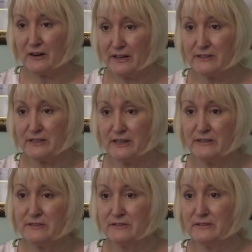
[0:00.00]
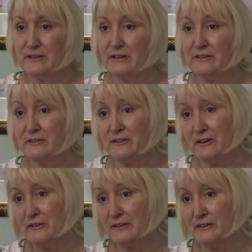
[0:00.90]
anti-cancer. Onion,
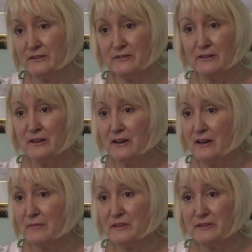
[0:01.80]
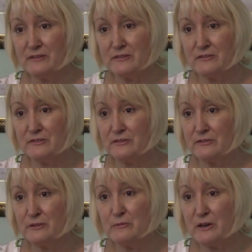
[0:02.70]
garlic, you know, I mean,
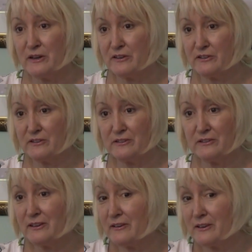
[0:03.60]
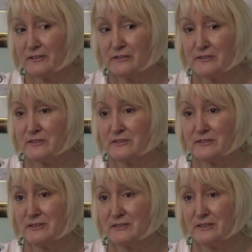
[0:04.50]
turmeric. The list
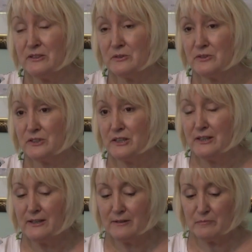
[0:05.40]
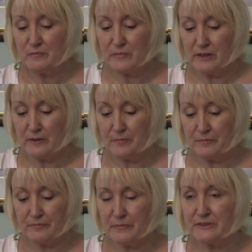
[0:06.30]
is huge.
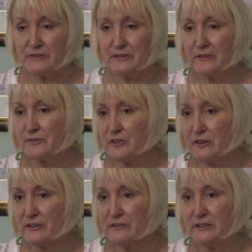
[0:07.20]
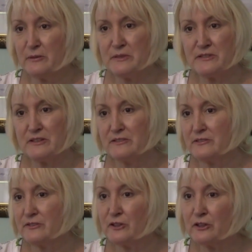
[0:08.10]
But other targeted therapies, lots
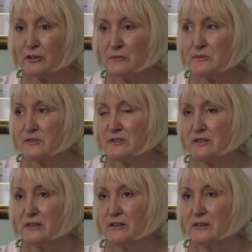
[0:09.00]
of herbs,